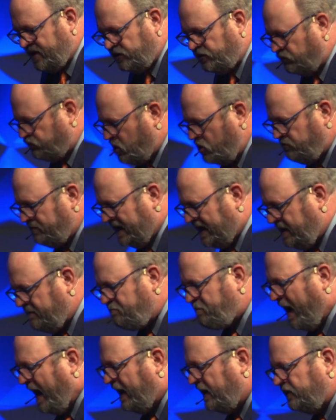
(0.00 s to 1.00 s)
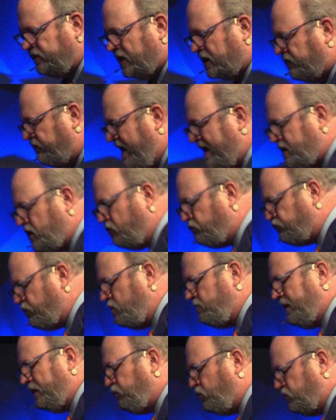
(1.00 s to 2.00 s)
in the Roman Empire and the
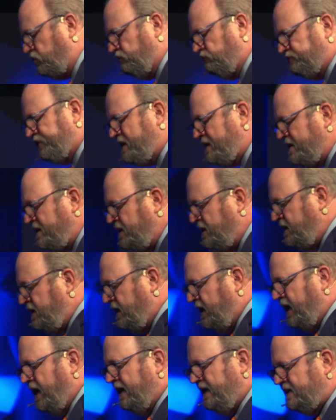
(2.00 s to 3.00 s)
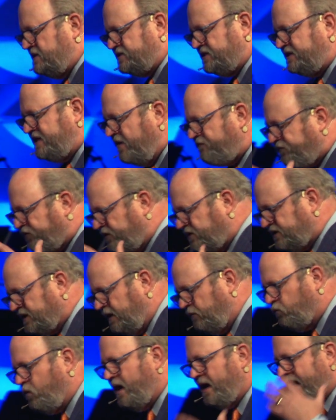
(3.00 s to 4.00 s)
Greco-Roman world is different
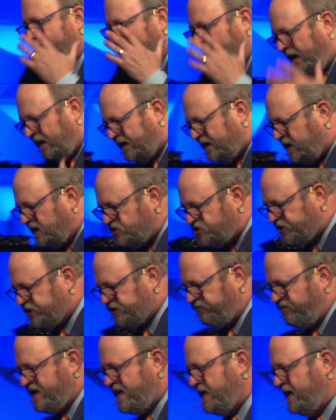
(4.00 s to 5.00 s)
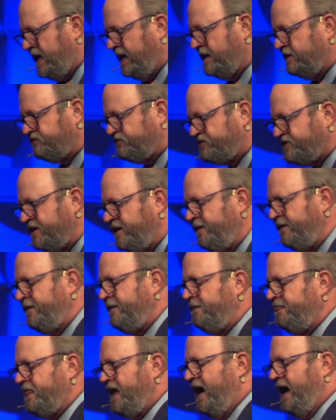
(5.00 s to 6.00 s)
than what our history is.
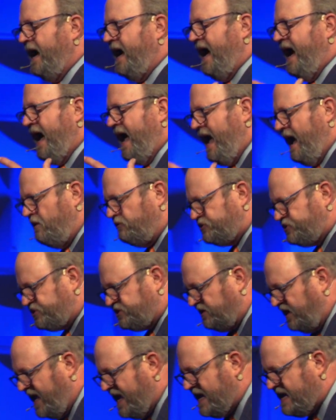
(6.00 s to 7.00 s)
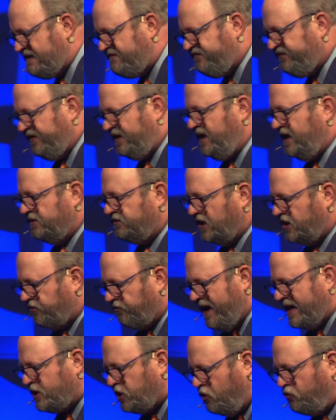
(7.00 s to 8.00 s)
A house slave in the
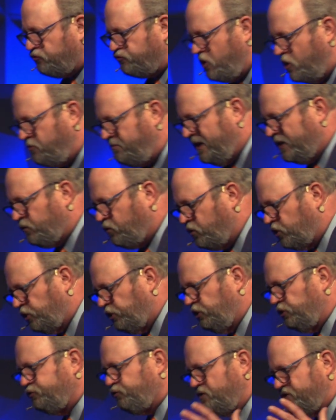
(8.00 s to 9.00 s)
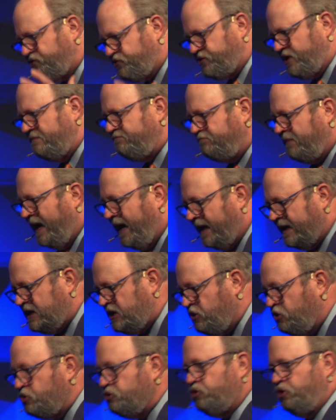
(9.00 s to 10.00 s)
Greco-Roman world was
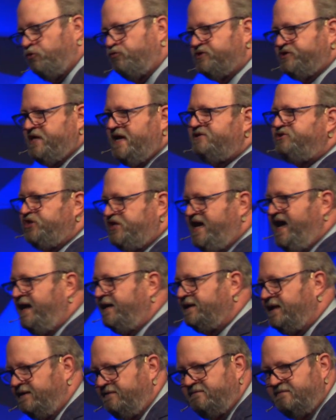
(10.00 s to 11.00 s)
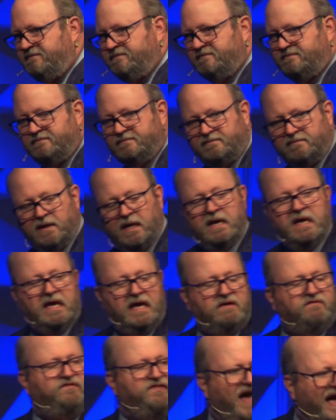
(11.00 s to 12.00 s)
somebody who was educated.
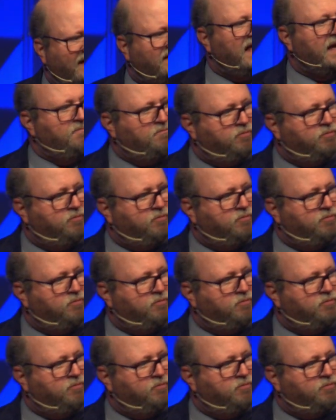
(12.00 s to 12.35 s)
In fact, they